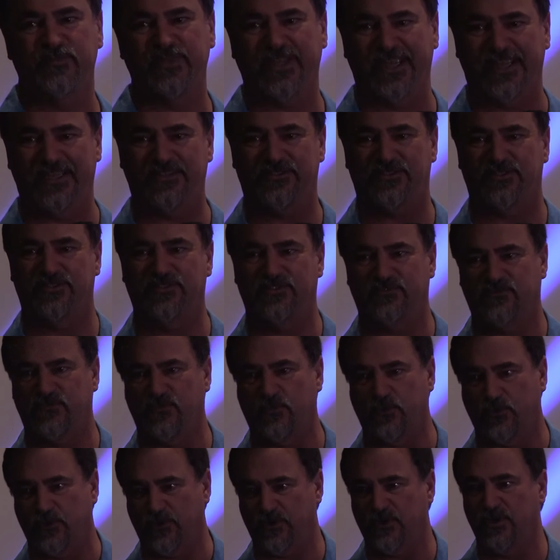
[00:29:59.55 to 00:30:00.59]
ACES
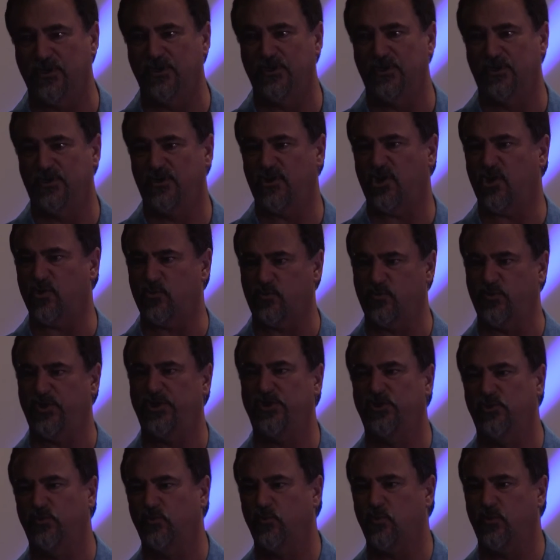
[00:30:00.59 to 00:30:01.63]
for a
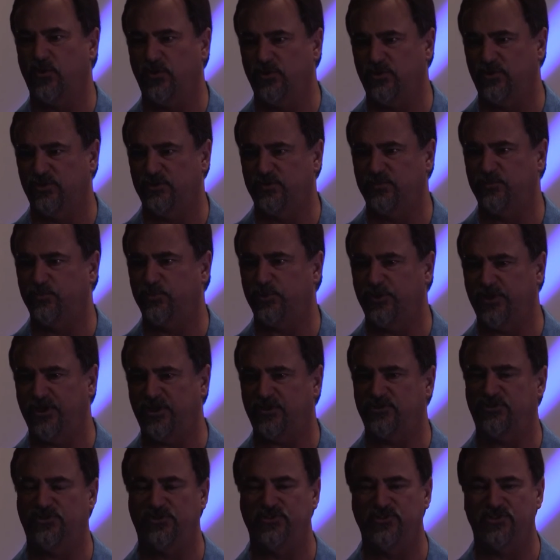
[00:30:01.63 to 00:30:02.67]
real world
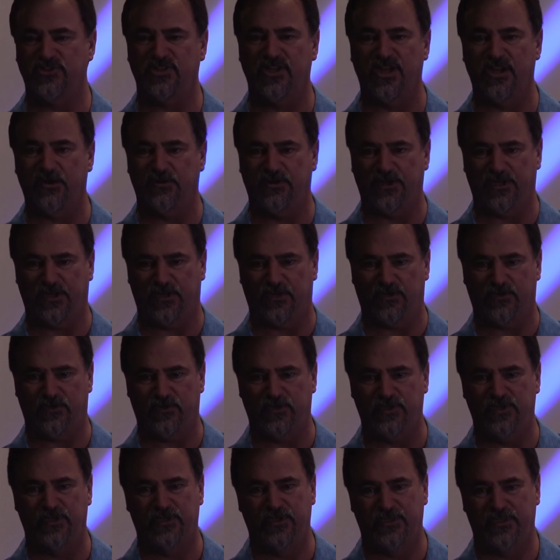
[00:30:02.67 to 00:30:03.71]
production scenario.
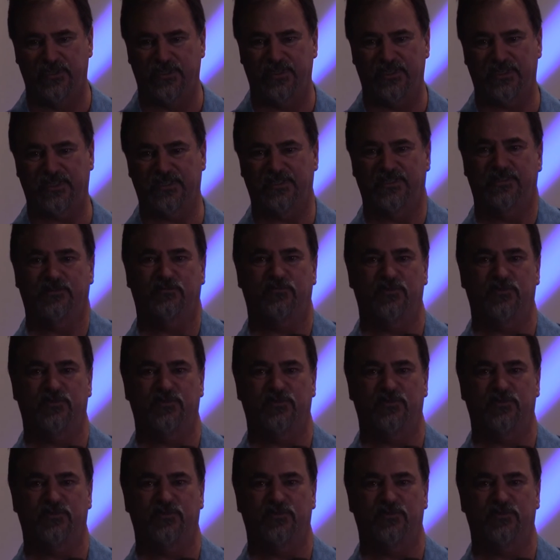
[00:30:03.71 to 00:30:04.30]
And it